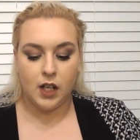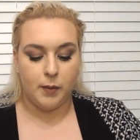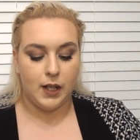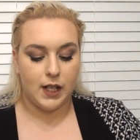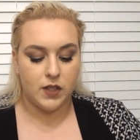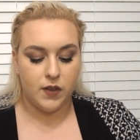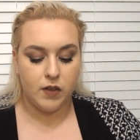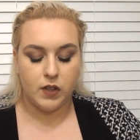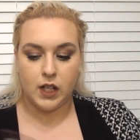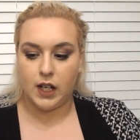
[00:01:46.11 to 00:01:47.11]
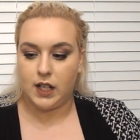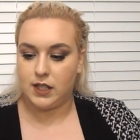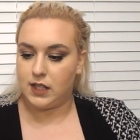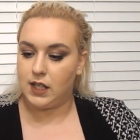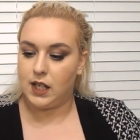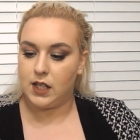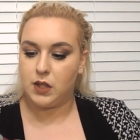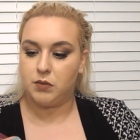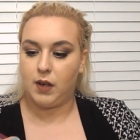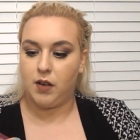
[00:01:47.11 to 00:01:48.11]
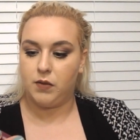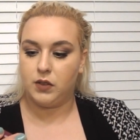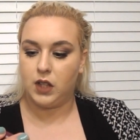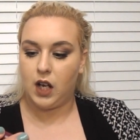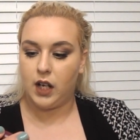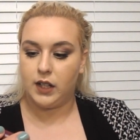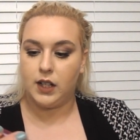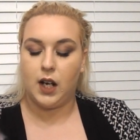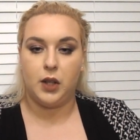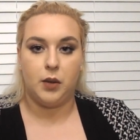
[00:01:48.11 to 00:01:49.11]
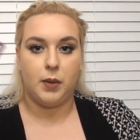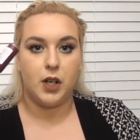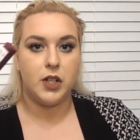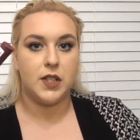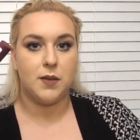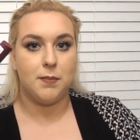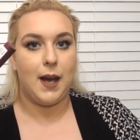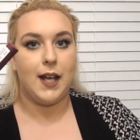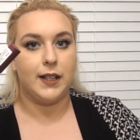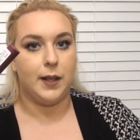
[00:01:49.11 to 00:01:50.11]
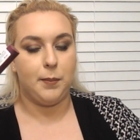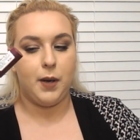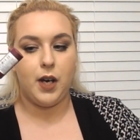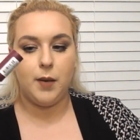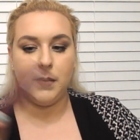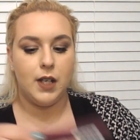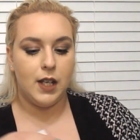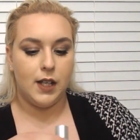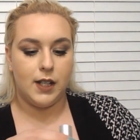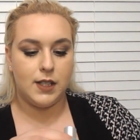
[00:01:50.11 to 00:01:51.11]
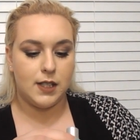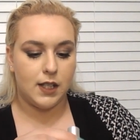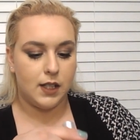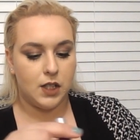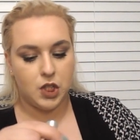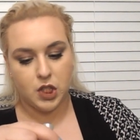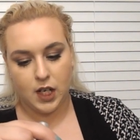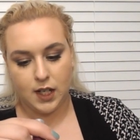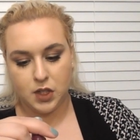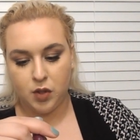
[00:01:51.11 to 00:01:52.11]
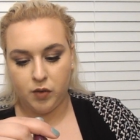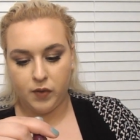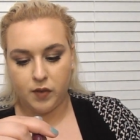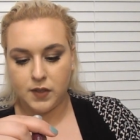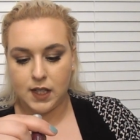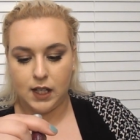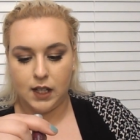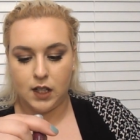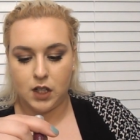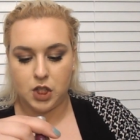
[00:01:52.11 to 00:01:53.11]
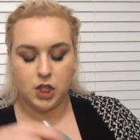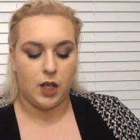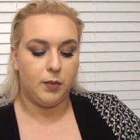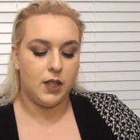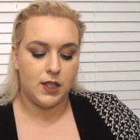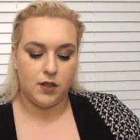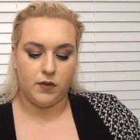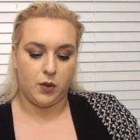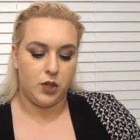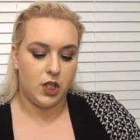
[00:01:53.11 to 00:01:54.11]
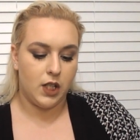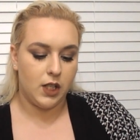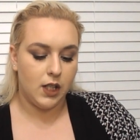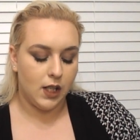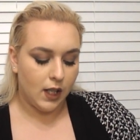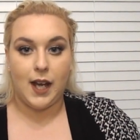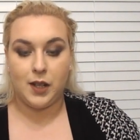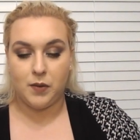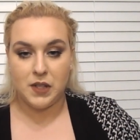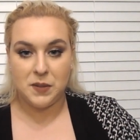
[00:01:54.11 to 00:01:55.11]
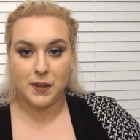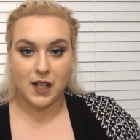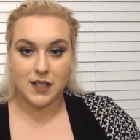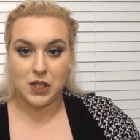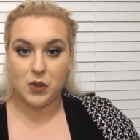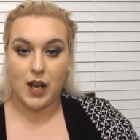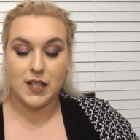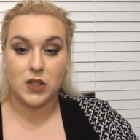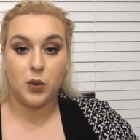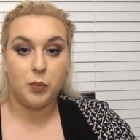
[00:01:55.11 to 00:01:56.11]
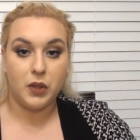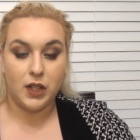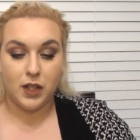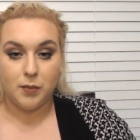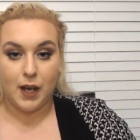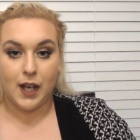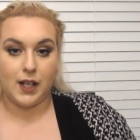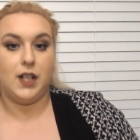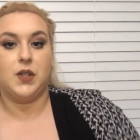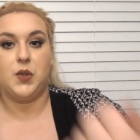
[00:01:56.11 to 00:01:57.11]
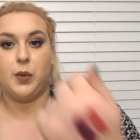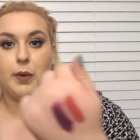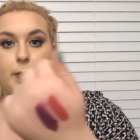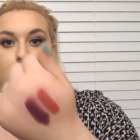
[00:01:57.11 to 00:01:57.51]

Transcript: My next favorite is this Revlon Color Burst Matte Lip Balm. This is in the shade 215 Shameless Devotion. I love this because it dries completely matte and it's super